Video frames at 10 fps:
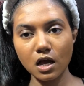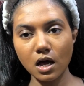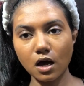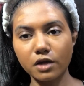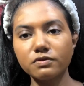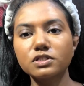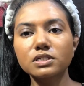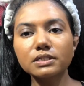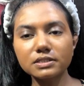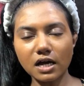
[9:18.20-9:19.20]
He was
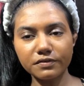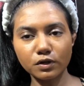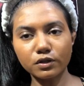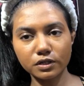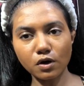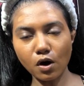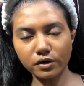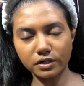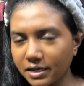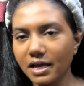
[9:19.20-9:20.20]
still driving on the
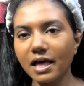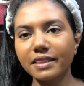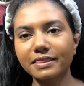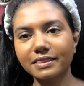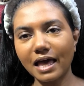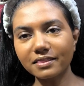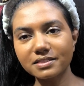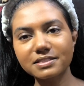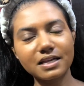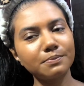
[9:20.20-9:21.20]
corner. At the
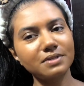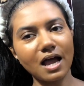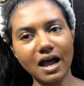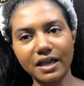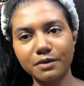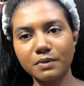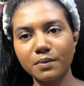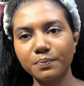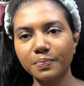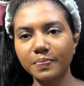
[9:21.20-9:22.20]
same time,
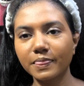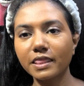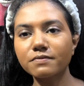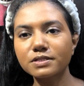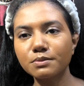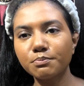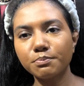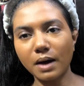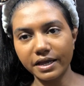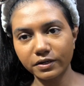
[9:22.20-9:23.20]
there was a
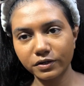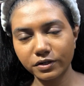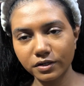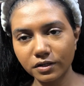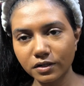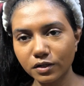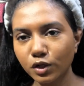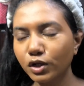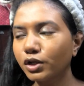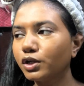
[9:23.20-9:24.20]
biker.
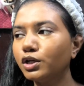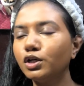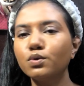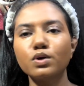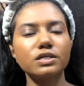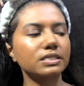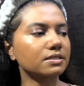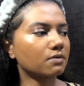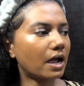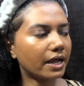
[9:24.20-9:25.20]
He was
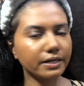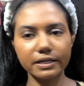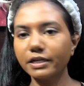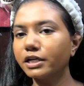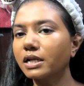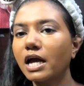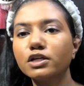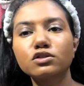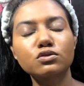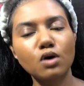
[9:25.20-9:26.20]
riding it like
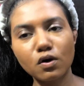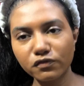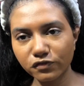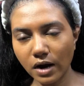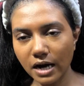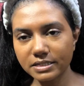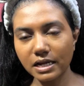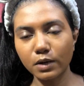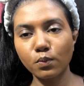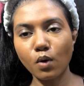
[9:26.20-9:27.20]
so fast,
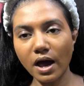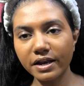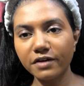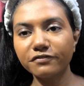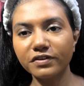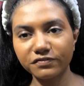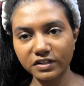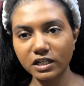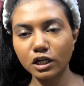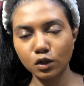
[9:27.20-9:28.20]
like
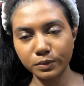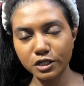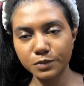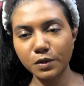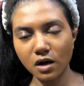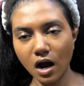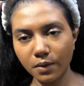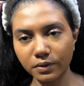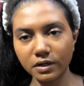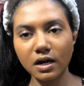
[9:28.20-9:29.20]
150 kilometers per
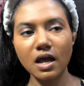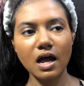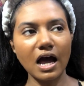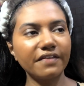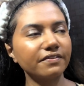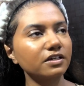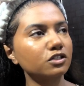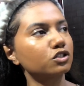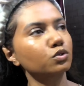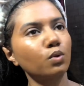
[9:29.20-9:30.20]
hour. I think
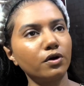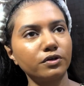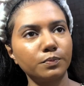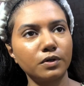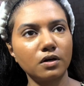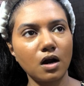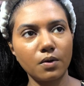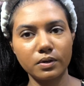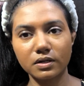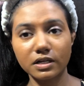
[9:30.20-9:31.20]
it's 200 per
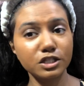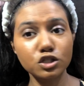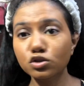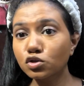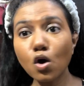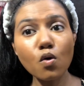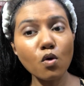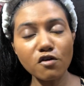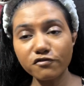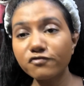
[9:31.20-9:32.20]
hour. It's
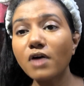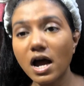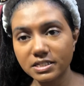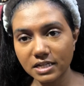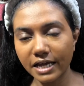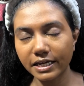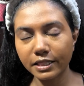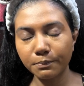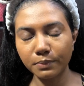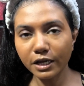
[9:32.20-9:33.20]
so fast, like in
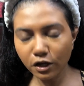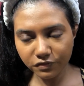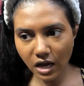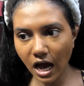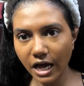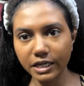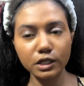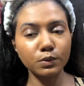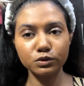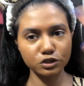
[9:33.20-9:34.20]
the blink of the eye
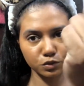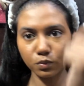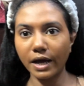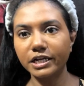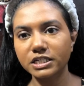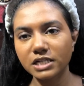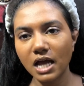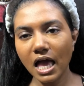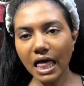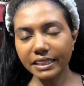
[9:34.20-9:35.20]
he will just vanish.
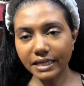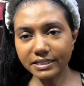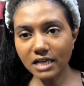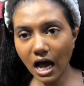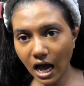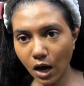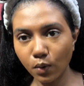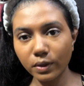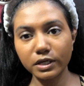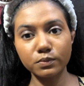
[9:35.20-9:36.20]
That's
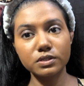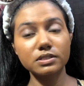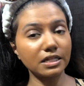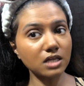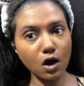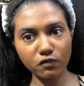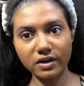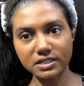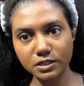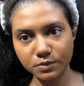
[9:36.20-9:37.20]
how
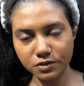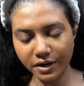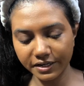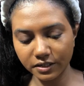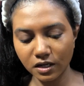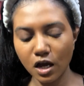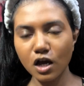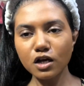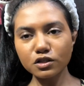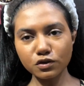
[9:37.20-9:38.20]
fast he was riding.
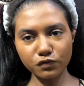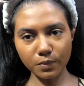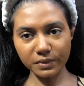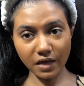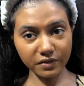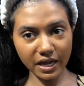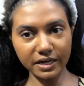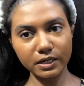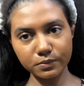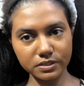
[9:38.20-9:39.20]
So from the other end,
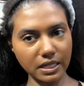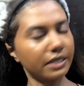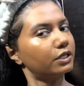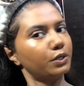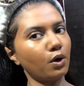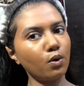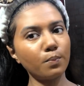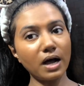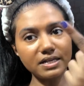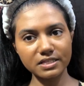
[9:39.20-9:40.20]
he was like, you know,
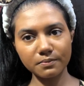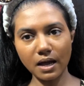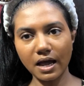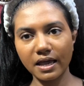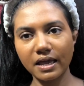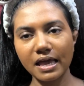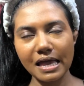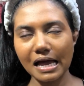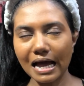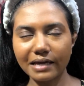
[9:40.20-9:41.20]
passing by.
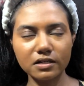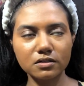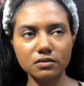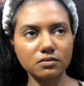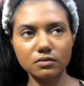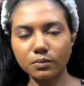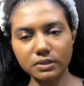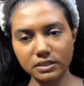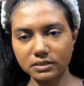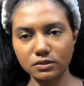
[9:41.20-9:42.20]
I didn't
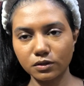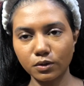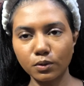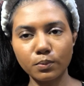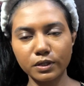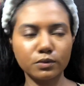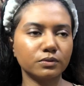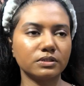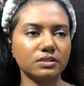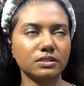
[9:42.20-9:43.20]
notice, you know, nobody
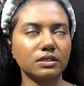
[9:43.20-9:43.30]
noticed.